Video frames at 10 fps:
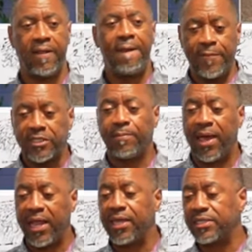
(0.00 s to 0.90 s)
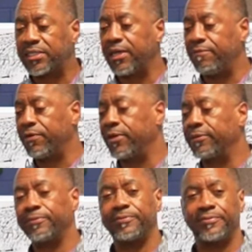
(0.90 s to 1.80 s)
Somebody intercede for you.
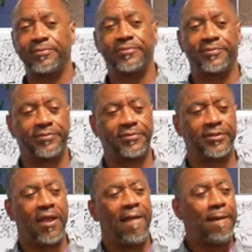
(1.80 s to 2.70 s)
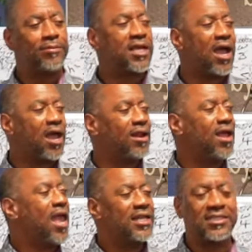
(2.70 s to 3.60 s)
Let me tell you how to
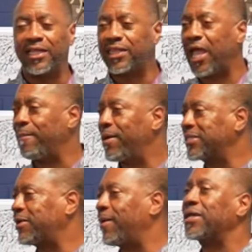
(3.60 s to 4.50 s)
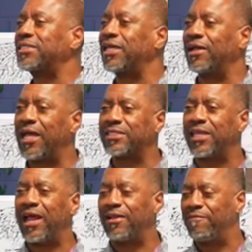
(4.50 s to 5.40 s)
and just think about something. I sent a, I sent
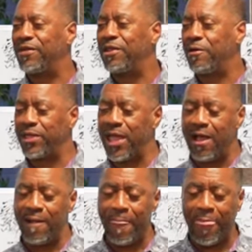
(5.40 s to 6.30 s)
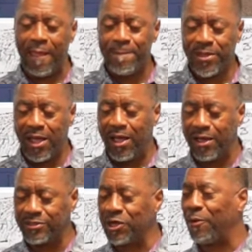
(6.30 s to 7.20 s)
out a video to y'all. Uh,
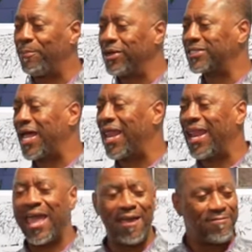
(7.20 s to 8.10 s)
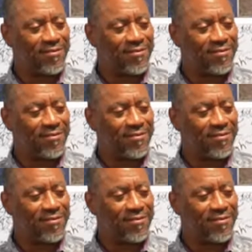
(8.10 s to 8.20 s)
took a bust out laughing.